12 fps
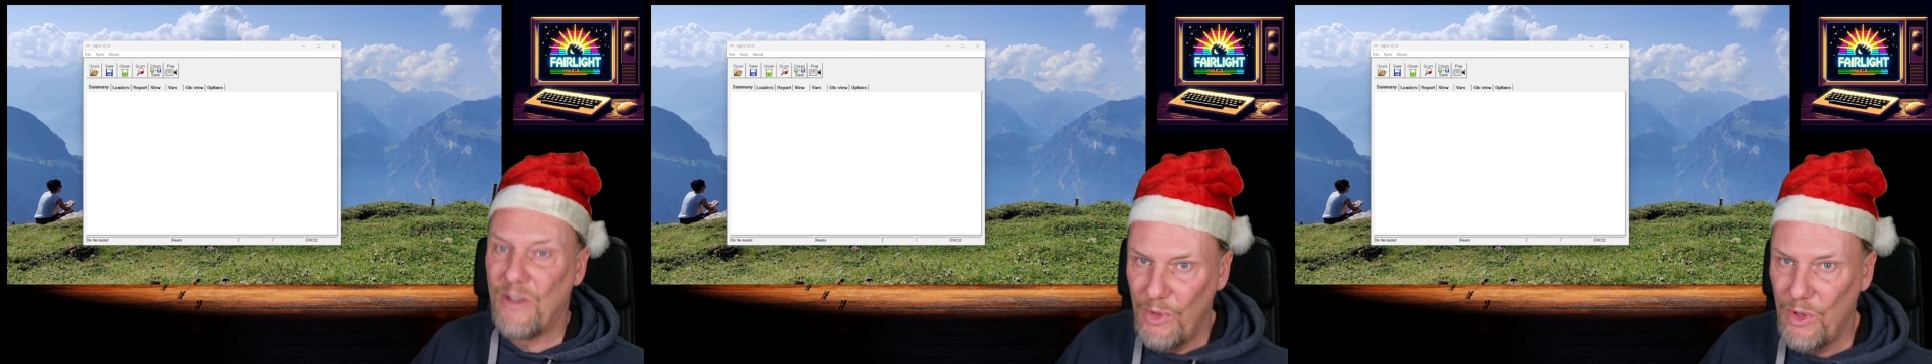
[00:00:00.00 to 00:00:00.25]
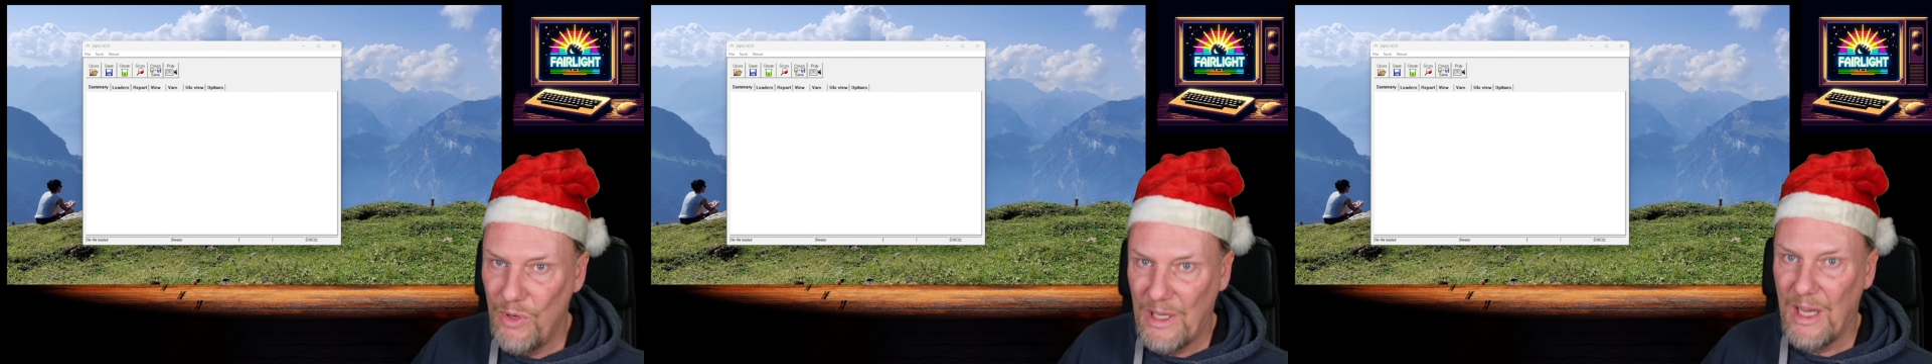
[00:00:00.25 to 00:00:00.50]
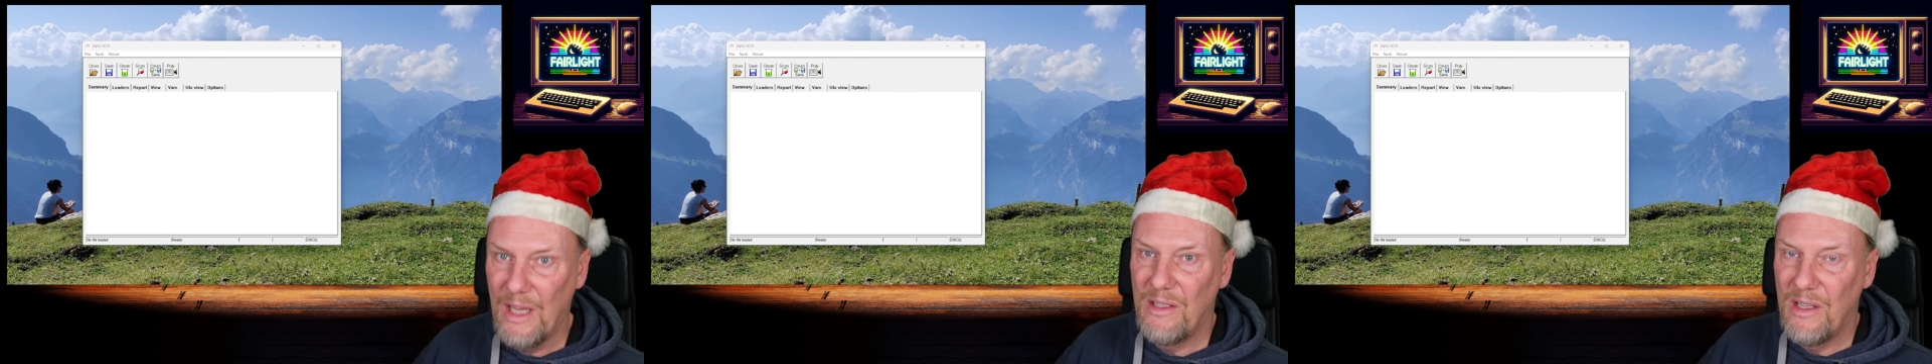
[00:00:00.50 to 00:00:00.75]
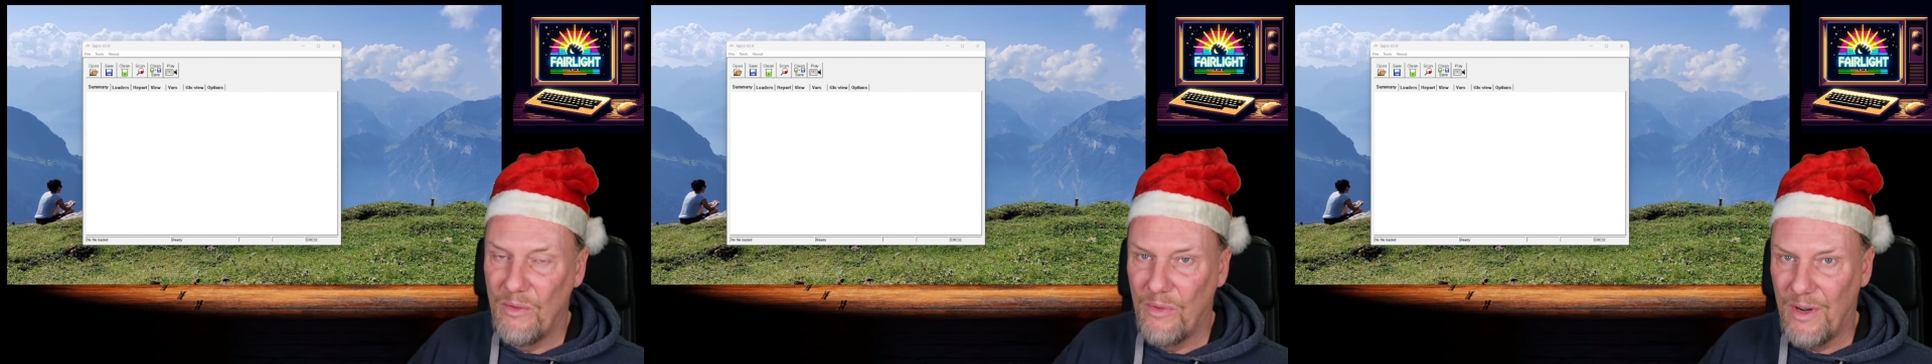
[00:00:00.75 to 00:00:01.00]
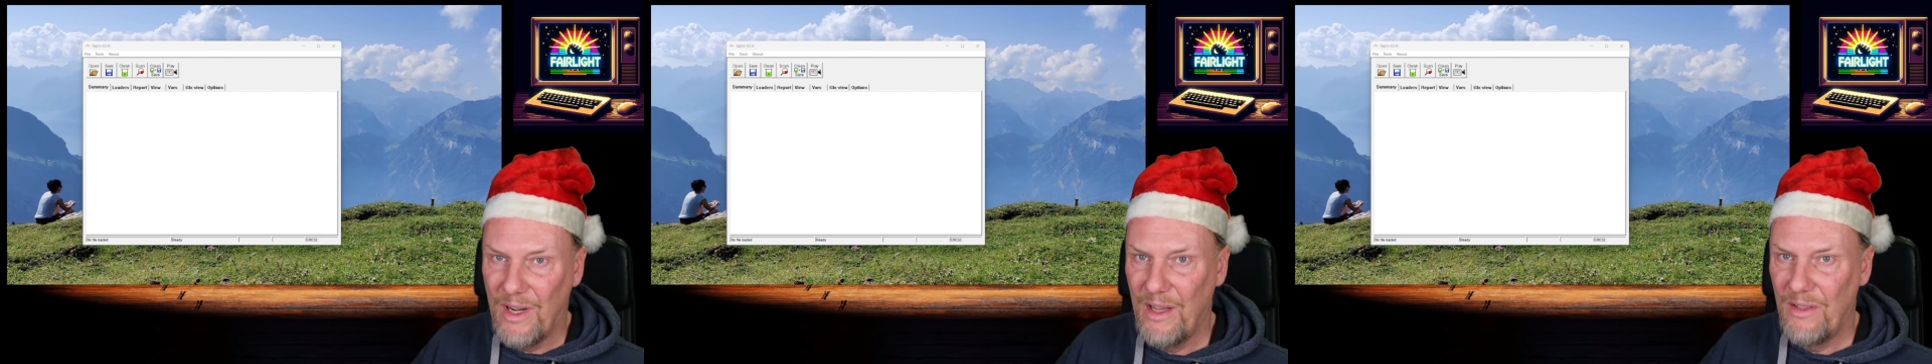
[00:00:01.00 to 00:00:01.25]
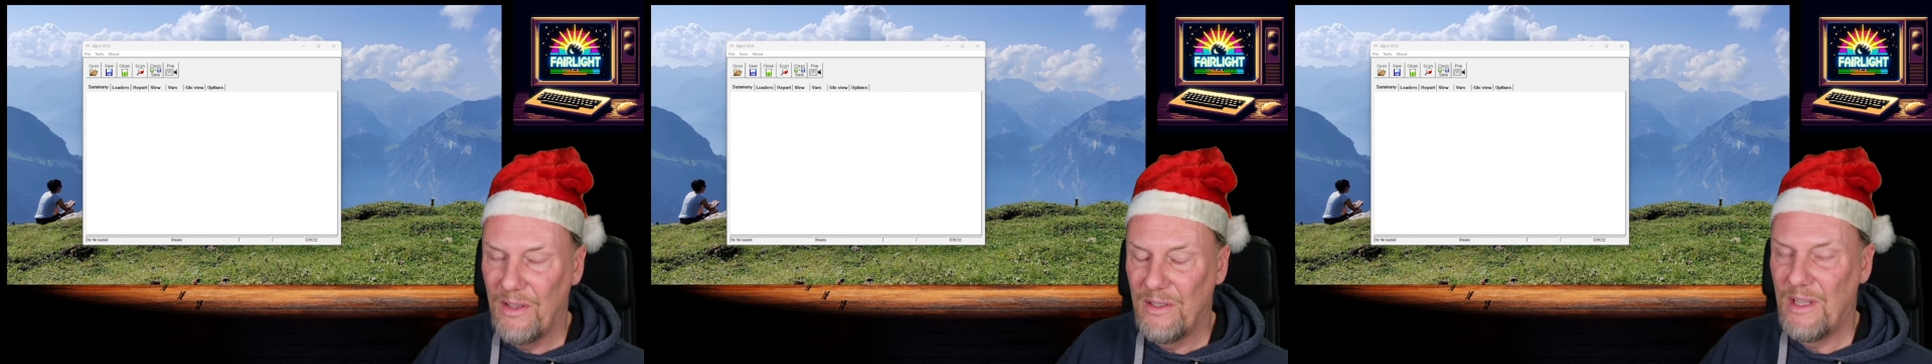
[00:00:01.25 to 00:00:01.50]
communicating
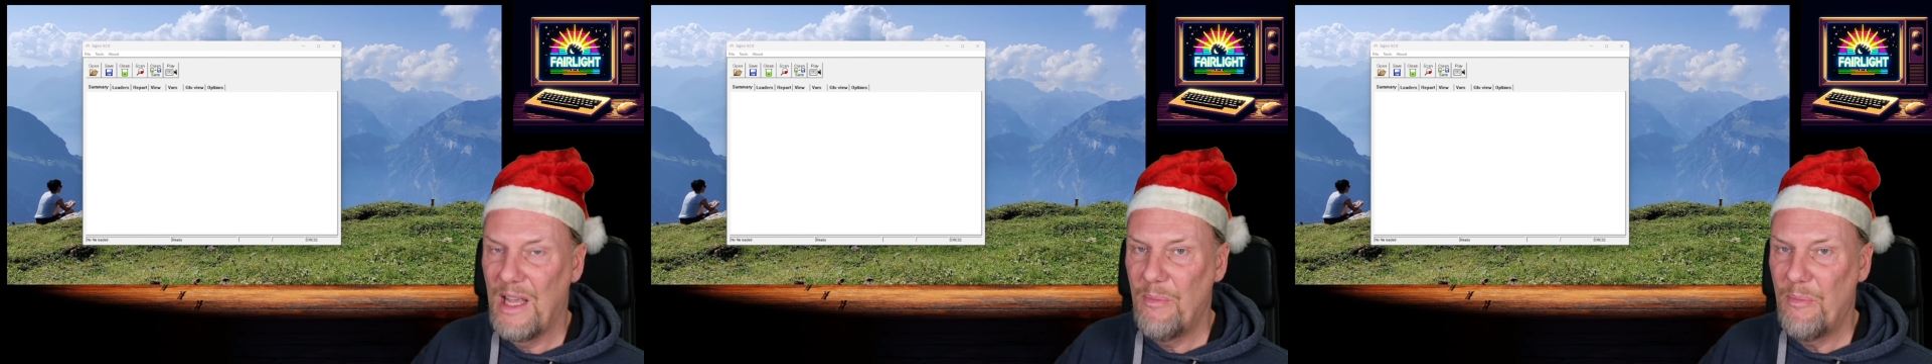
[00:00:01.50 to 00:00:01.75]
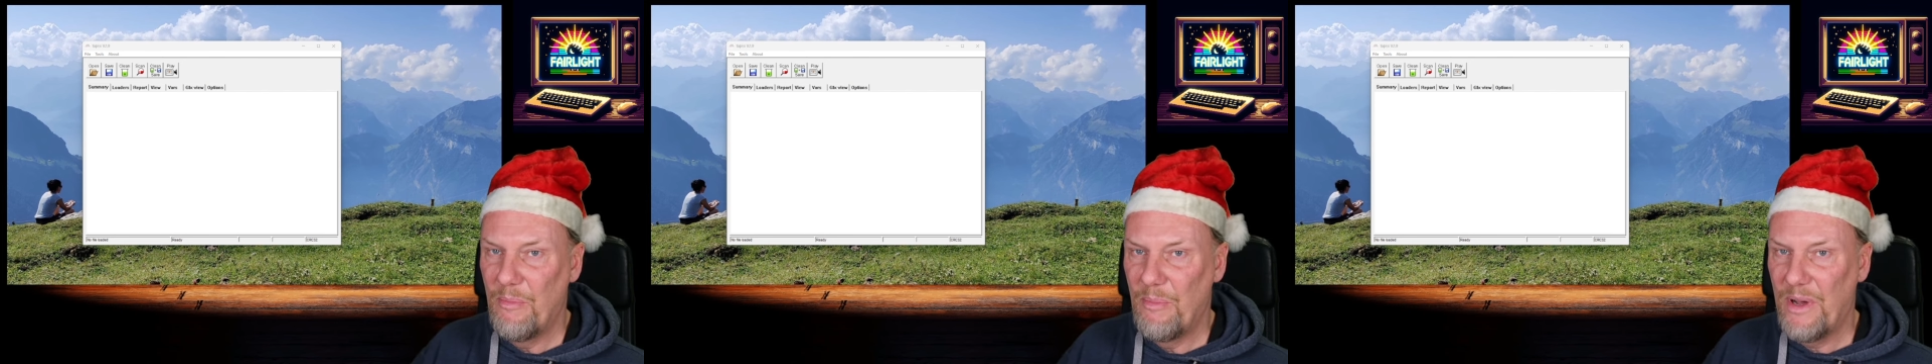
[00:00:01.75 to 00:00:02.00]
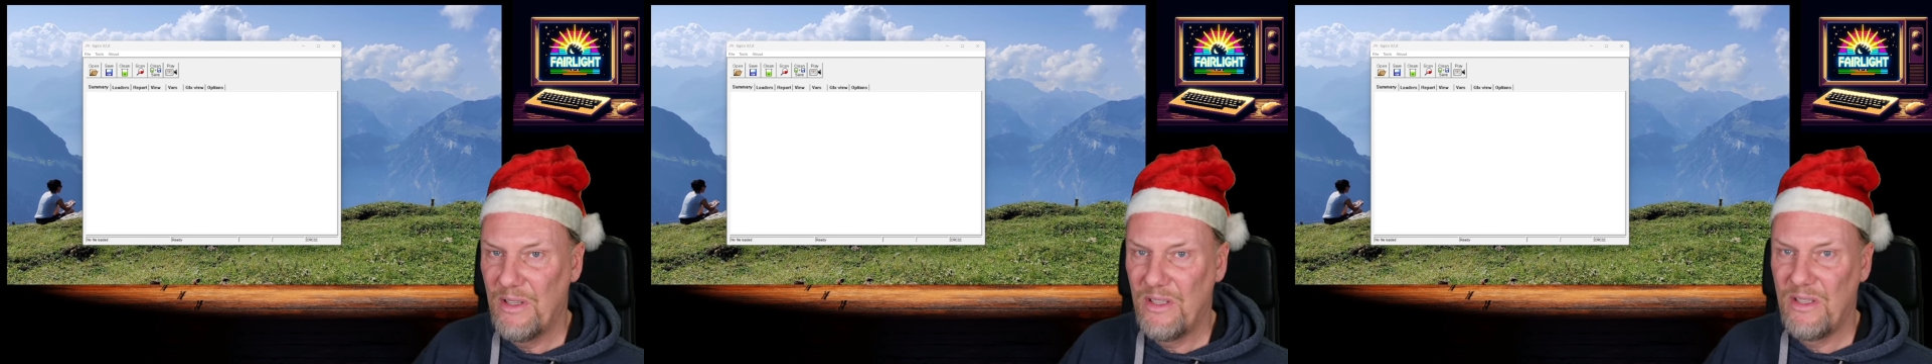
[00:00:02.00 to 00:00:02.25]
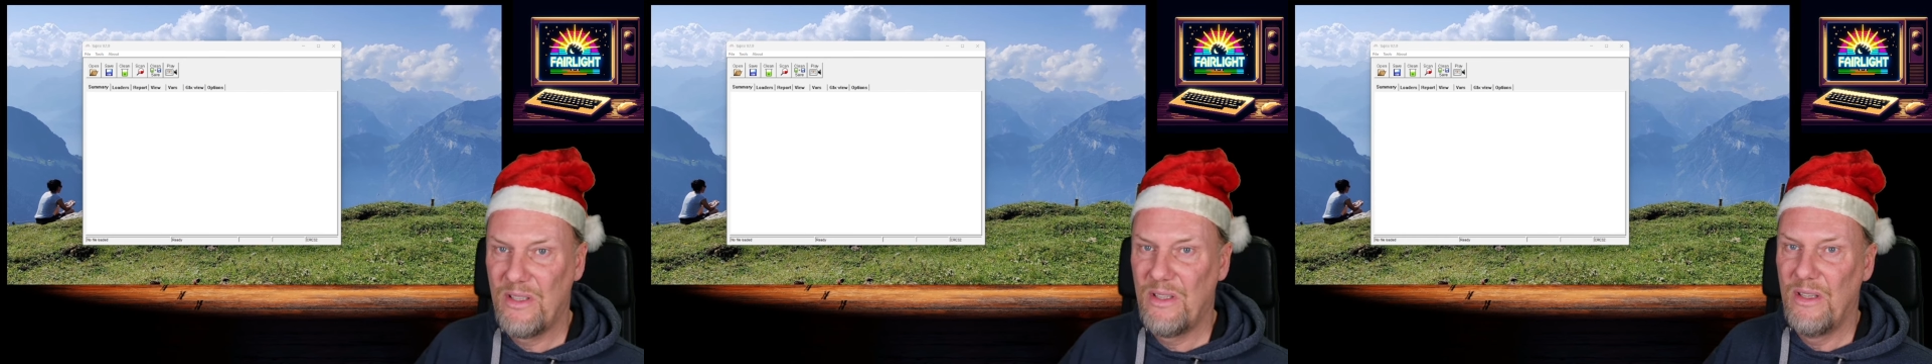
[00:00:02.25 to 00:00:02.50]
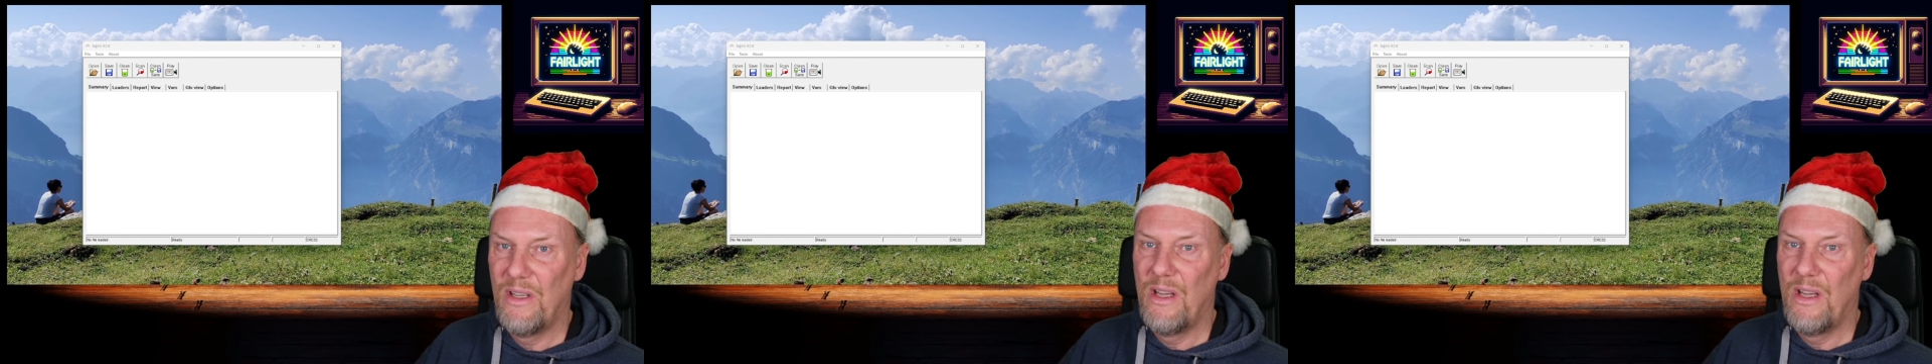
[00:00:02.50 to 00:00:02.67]
via the tape bus,